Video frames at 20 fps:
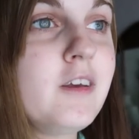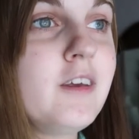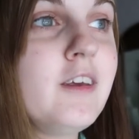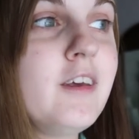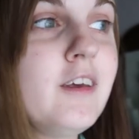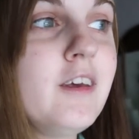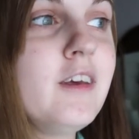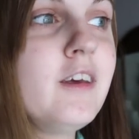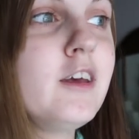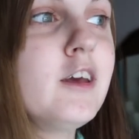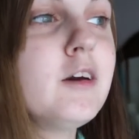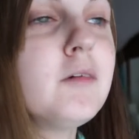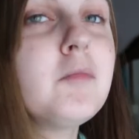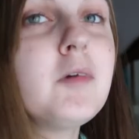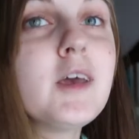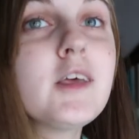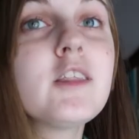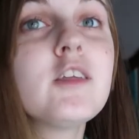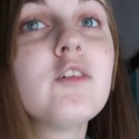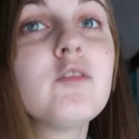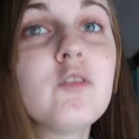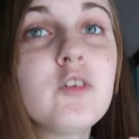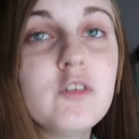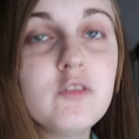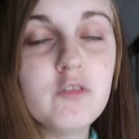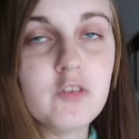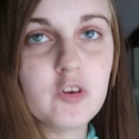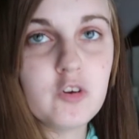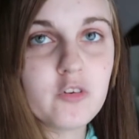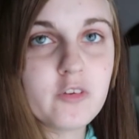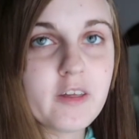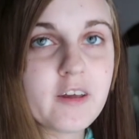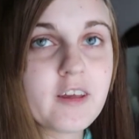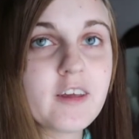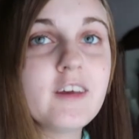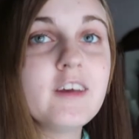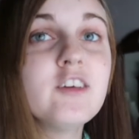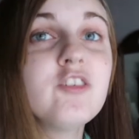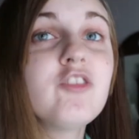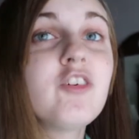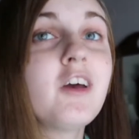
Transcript: He mainly reviews, like his